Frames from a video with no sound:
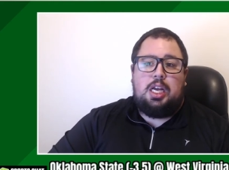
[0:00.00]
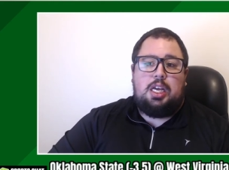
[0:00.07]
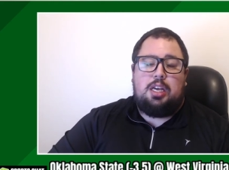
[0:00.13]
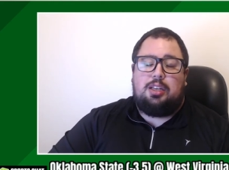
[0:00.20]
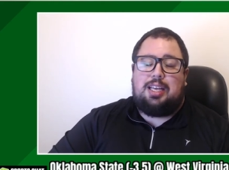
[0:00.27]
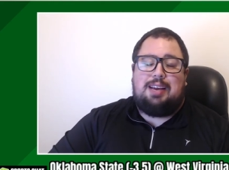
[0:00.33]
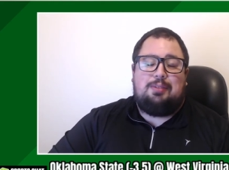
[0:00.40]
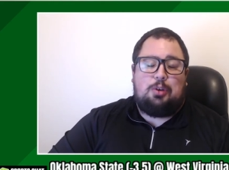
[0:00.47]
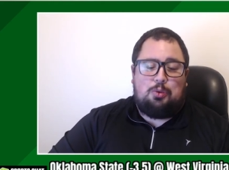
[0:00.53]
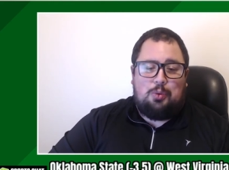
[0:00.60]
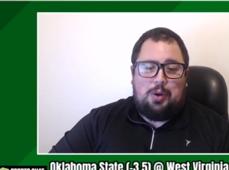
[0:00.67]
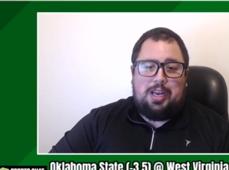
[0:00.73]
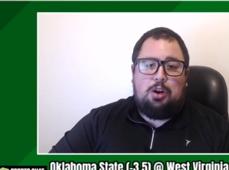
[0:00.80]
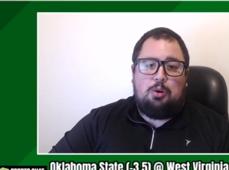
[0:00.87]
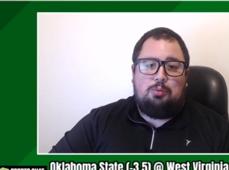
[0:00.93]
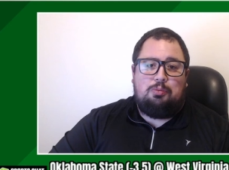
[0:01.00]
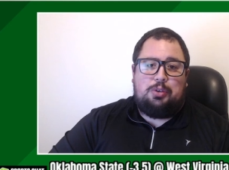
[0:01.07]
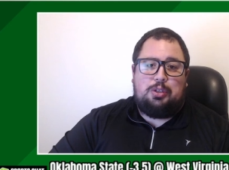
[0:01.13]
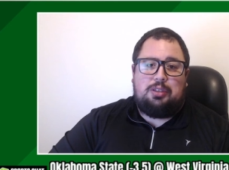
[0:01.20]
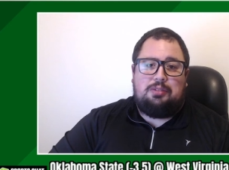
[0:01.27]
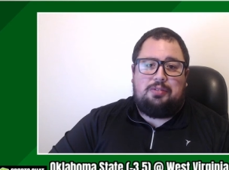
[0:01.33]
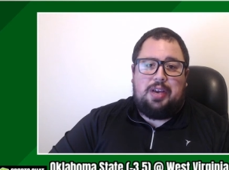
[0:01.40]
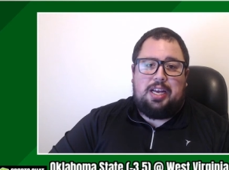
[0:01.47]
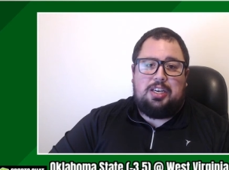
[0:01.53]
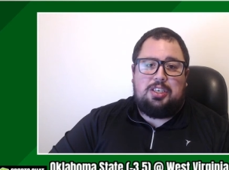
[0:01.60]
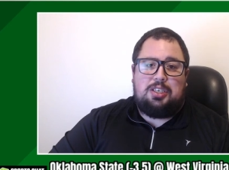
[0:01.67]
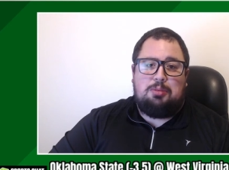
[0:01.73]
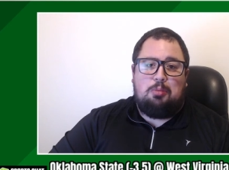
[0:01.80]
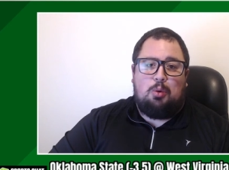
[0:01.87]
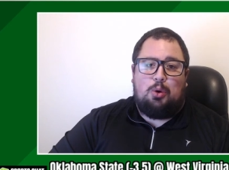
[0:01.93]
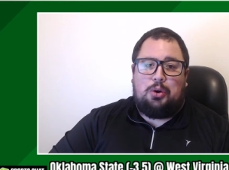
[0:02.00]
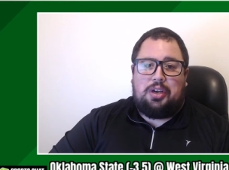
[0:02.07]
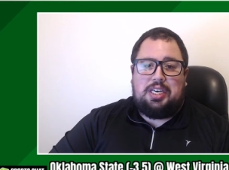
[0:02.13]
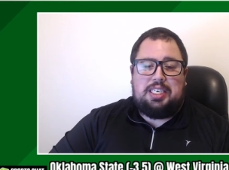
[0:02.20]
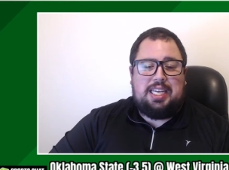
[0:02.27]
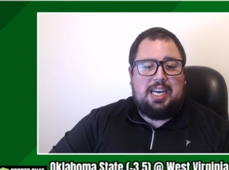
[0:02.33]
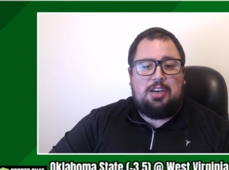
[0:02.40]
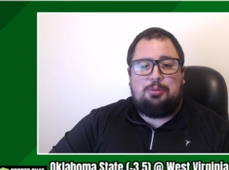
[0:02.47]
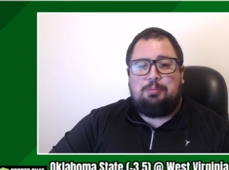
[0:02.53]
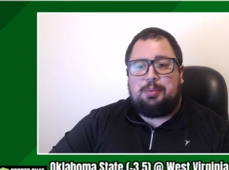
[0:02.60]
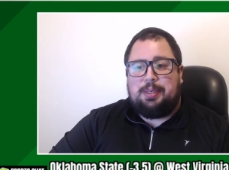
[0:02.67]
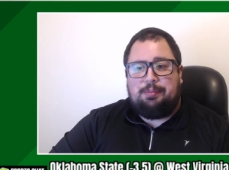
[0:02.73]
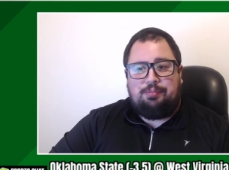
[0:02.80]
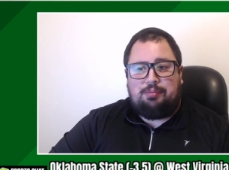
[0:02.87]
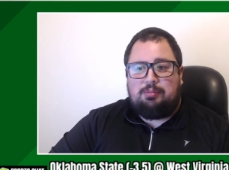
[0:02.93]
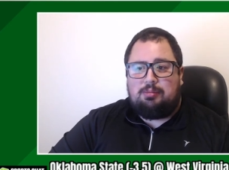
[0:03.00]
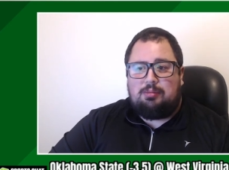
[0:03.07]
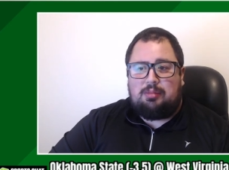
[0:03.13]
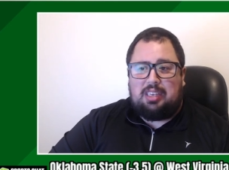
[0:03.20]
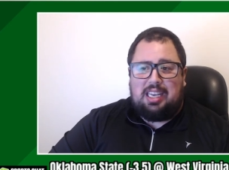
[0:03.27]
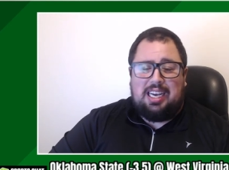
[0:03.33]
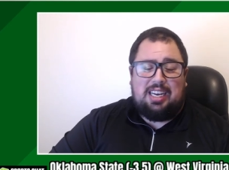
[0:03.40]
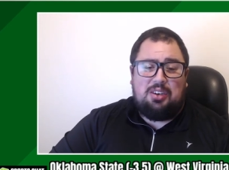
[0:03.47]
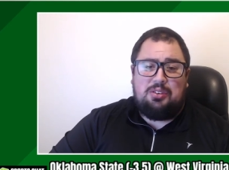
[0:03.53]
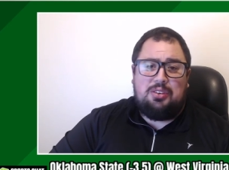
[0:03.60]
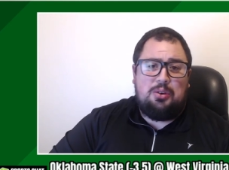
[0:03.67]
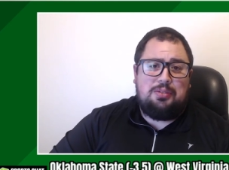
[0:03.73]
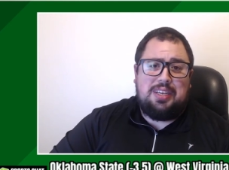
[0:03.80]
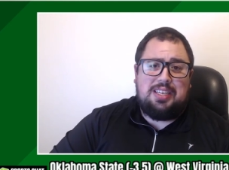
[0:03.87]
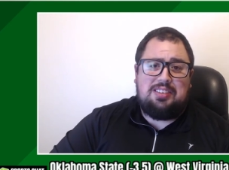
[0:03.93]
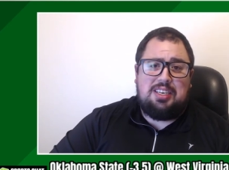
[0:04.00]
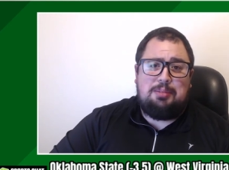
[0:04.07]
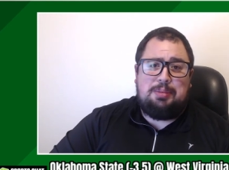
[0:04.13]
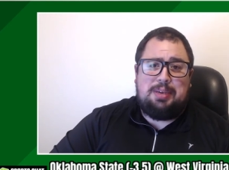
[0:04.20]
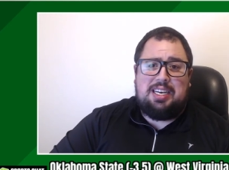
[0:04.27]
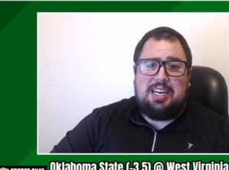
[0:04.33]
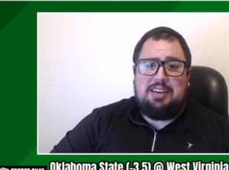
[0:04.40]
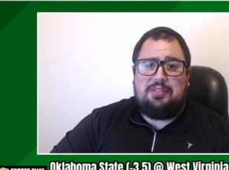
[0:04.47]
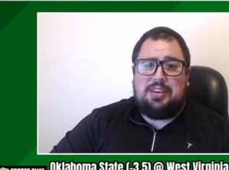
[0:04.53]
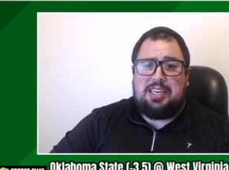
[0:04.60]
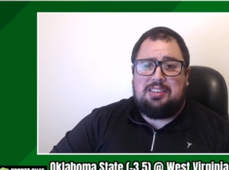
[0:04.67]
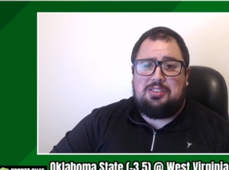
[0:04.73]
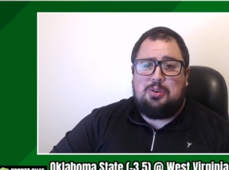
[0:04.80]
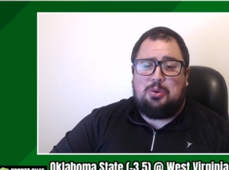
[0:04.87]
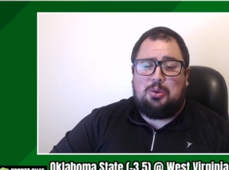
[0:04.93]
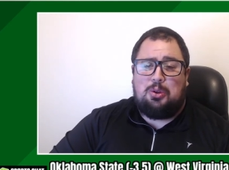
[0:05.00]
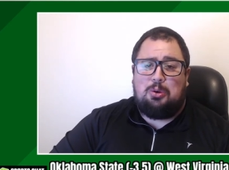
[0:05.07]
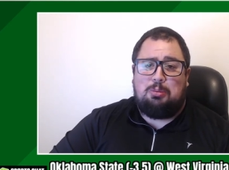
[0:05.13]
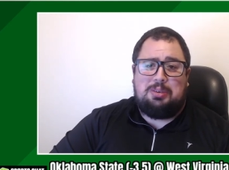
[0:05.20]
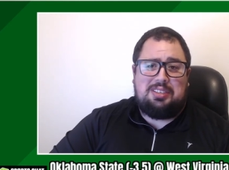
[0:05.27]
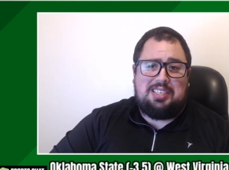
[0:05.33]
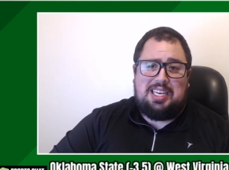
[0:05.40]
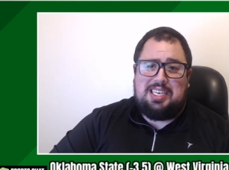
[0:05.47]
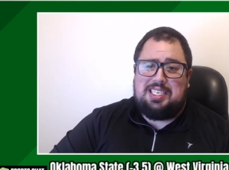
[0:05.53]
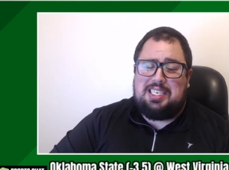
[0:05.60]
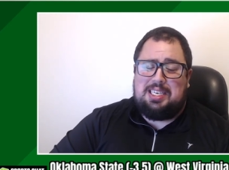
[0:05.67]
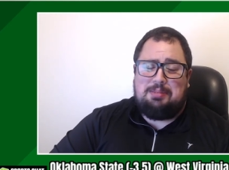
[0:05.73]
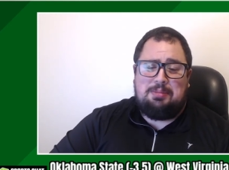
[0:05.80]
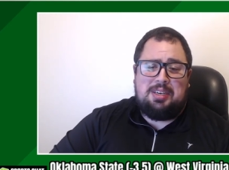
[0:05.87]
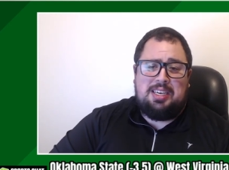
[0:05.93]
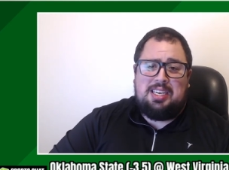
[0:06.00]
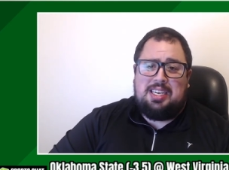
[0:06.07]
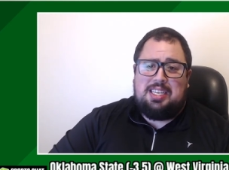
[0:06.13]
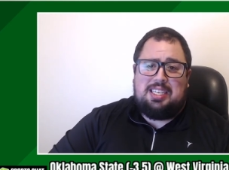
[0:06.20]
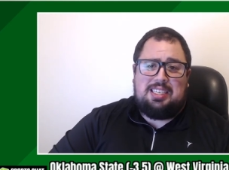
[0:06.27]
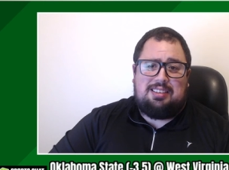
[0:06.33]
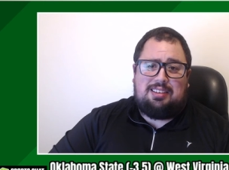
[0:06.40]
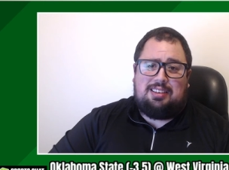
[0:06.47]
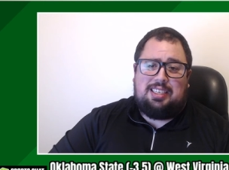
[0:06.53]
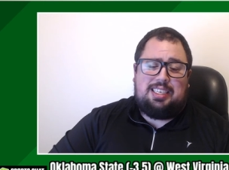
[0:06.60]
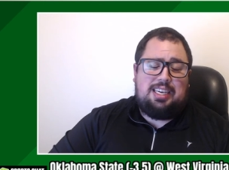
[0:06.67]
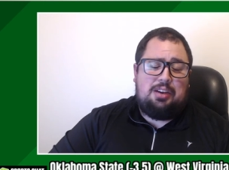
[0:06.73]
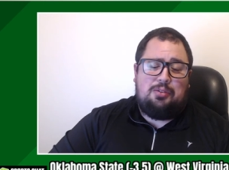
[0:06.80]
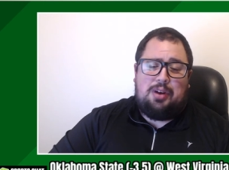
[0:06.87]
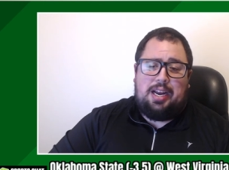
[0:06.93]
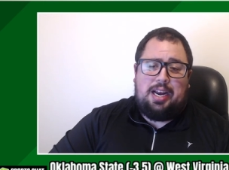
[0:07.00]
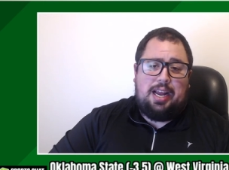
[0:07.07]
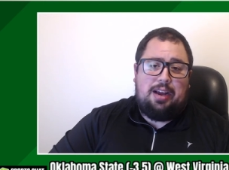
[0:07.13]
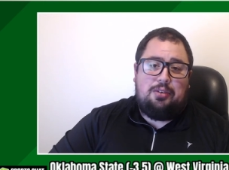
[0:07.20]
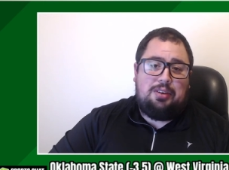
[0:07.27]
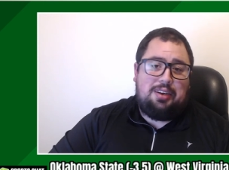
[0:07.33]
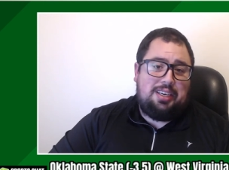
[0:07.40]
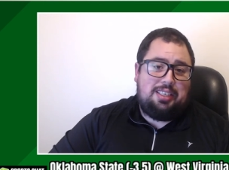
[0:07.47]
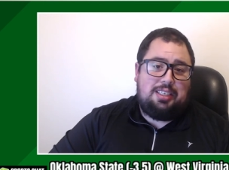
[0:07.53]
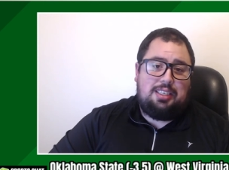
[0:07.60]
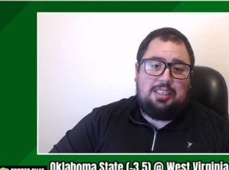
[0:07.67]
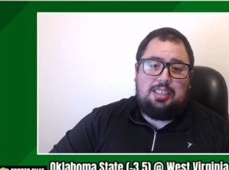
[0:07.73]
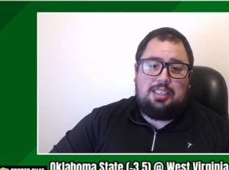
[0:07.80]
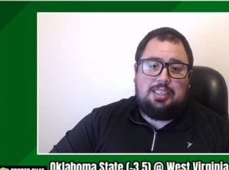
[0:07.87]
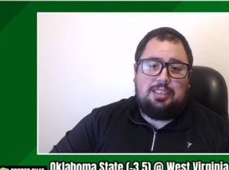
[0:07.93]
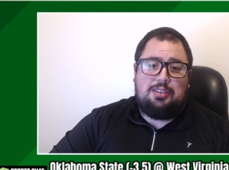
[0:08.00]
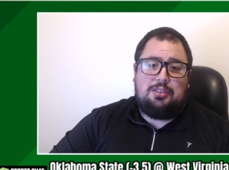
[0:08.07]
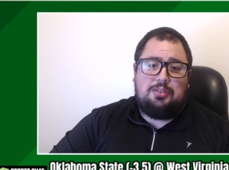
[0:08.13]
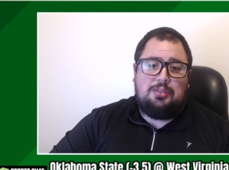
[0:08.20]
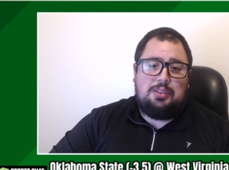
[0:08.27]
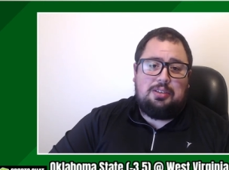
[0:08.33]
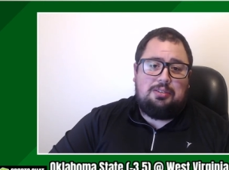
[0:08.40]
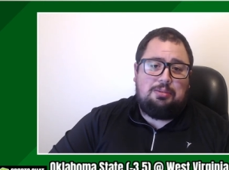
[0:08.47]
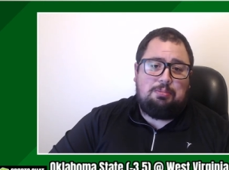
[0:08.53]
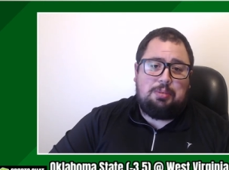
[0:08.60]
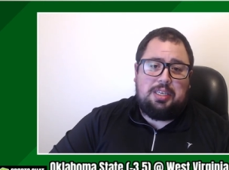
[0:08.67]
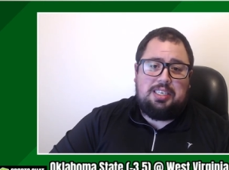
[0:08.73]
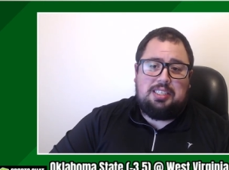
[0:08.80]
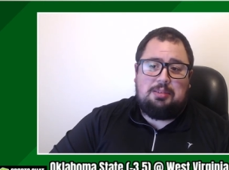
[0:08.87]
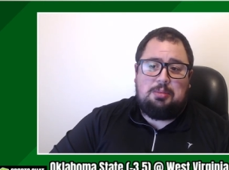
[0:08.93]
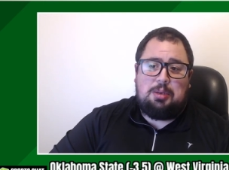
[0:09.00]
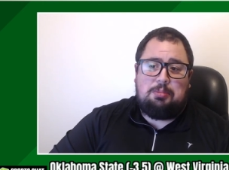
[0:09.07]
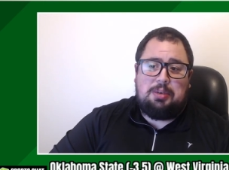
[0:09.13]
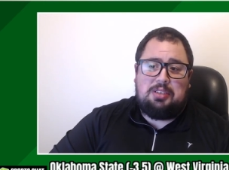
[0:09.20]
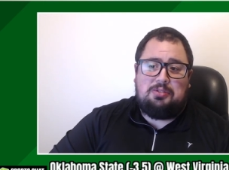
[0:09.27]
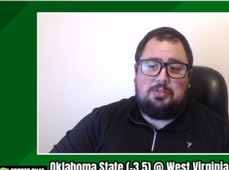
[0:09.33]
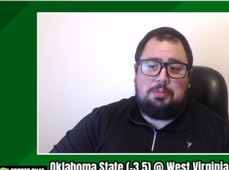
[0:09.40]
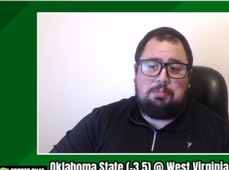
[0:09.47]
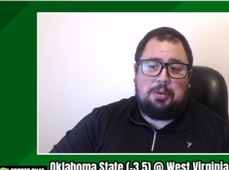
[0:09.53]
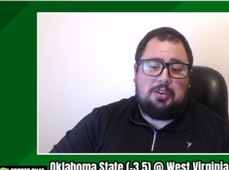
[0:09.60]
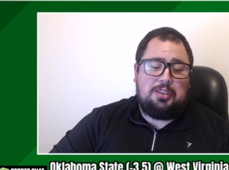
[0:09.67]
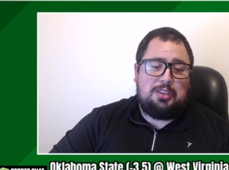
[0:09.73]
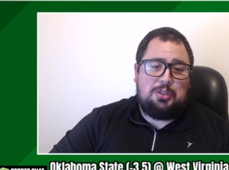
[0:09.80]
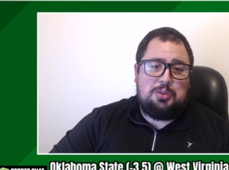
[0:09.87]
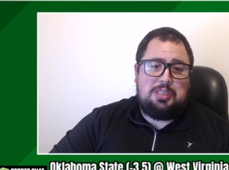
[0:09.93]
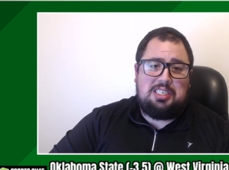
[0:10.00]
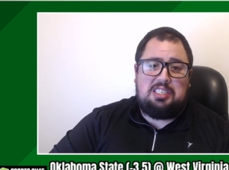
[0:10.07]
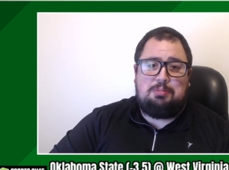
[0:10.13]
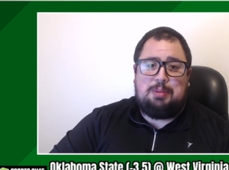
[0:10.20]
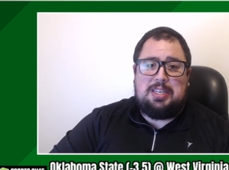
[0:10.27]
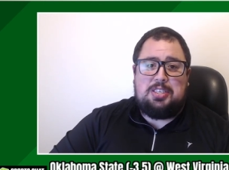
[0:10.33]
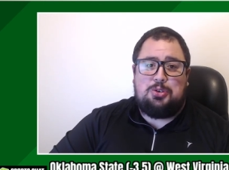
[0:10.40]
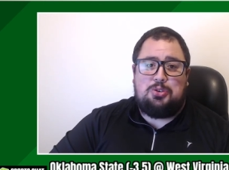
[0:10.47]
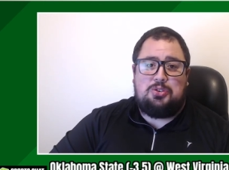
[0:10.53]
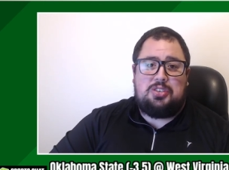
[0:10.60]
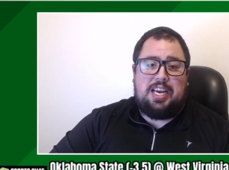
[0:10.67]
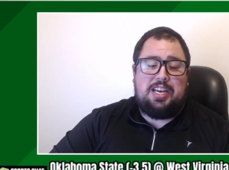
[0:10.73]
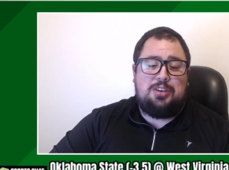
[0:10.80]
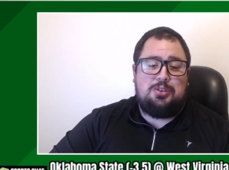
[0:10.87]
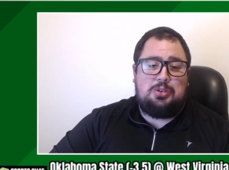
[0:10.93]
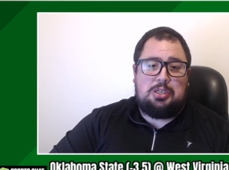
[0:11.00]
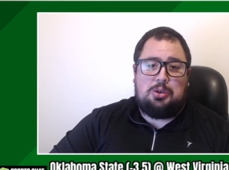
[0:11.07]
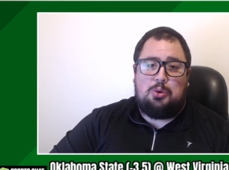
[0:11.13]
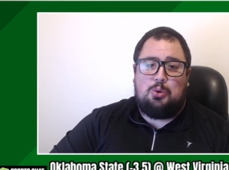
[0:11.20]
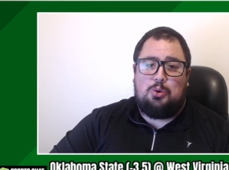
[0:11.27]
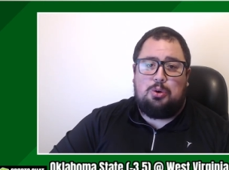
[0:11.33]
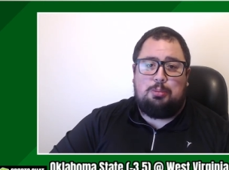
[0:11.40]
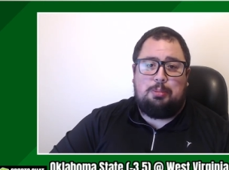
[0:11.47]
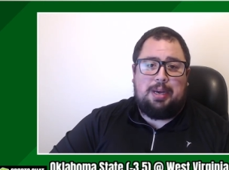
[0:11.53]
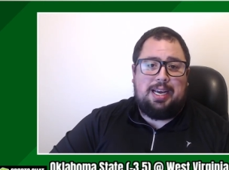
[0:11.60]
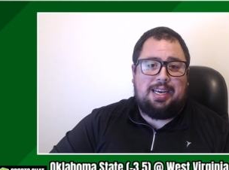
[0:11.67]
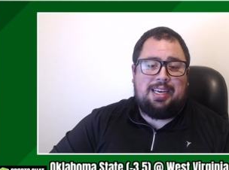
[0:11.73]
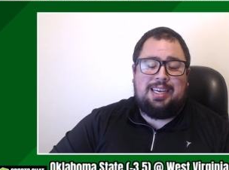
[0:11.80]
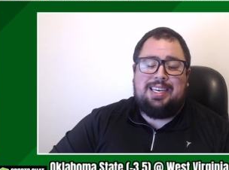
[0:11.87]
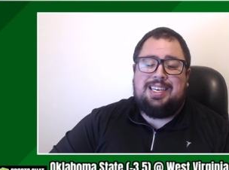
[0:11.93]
You know, they have a great home field advantage in Morgantown, but I don't know if that's going to be enough against an Oklahoma State team that's clicking right now and, you know, is playing some of their best football, including Spencer Sanders at quarterback,